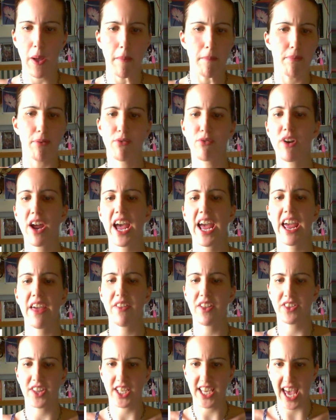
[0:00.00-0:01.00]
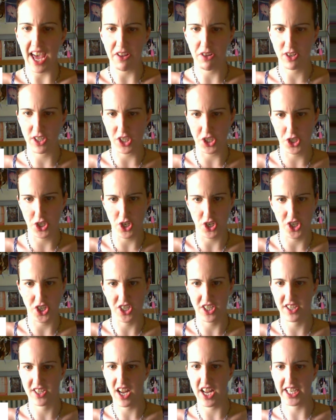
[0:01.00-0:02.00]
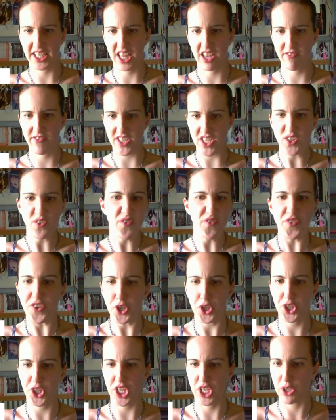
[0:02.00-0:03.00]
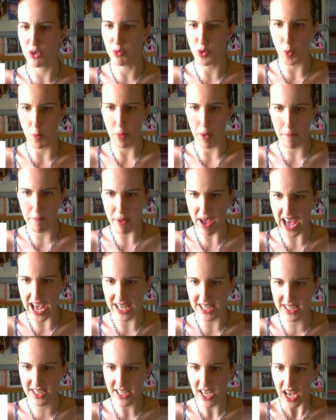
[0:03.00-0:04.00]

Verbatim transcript: Pray that the Catholic Church does not give this filthy group a pass.